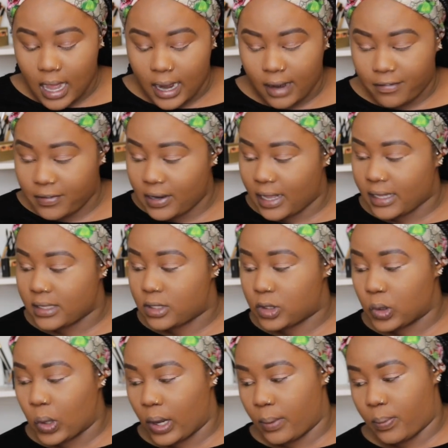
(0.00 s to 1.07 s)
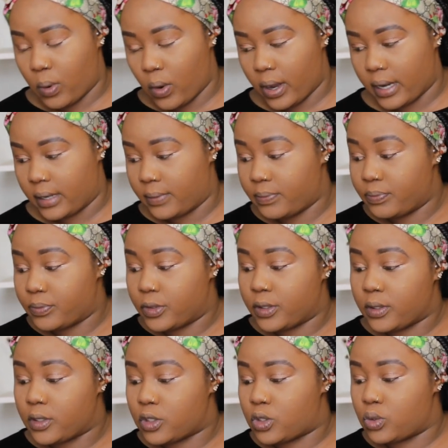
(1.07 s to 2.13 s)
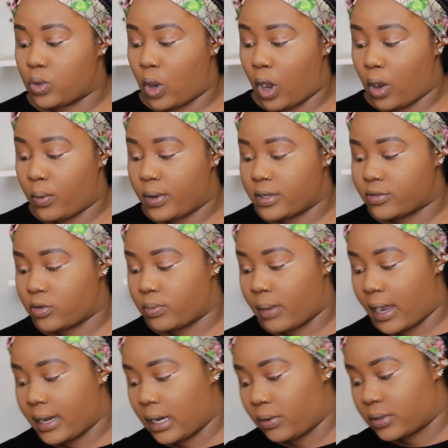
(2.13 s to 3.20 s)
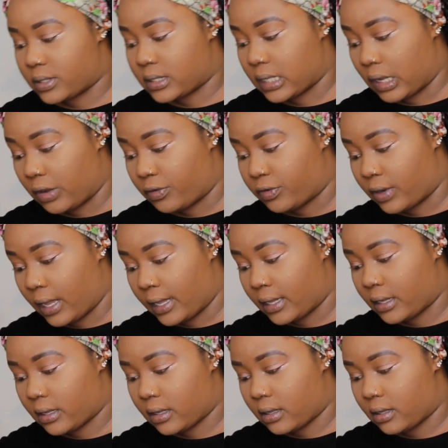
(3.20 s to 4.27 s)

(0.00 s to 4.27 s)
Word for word: And I feel like it's so important to always remind ourselves, like,